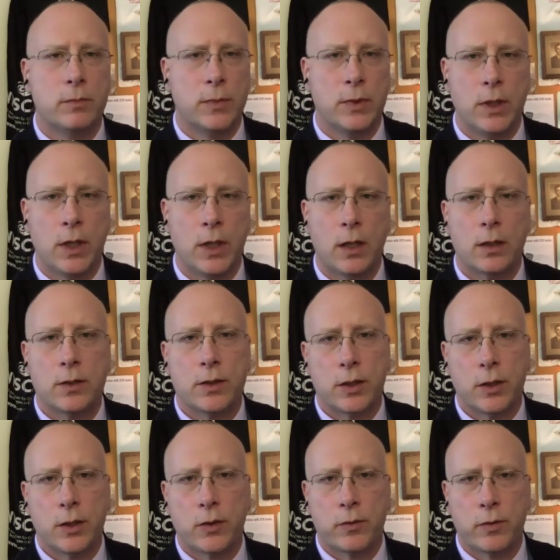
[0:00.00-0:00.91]
young
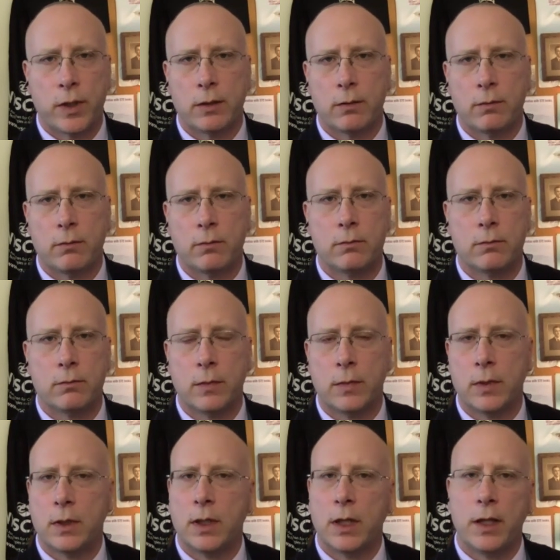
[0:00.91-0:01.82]
children
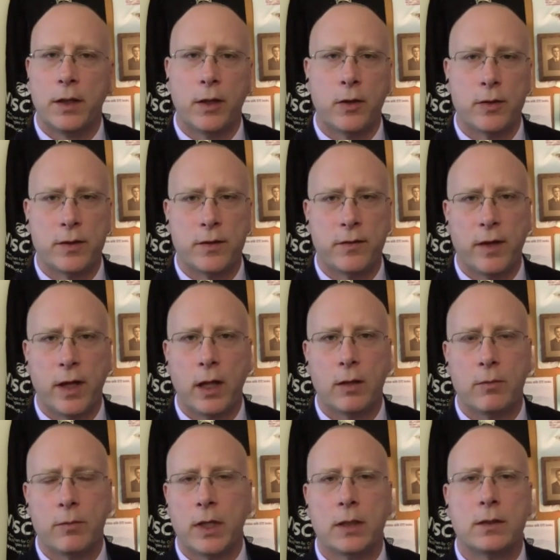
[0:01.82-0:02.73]
in their
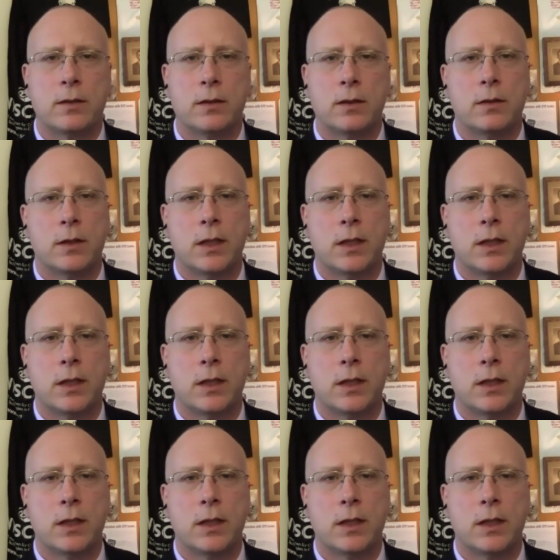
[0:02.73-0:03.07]
development?